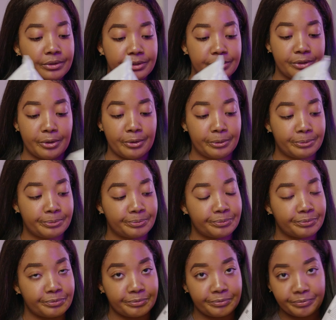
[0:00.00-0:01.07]
So
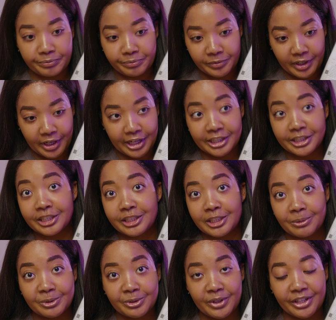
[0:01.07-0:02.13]
let's just
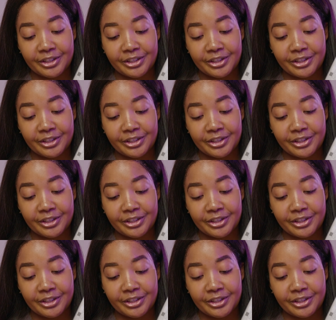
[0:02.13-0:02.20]
jump straight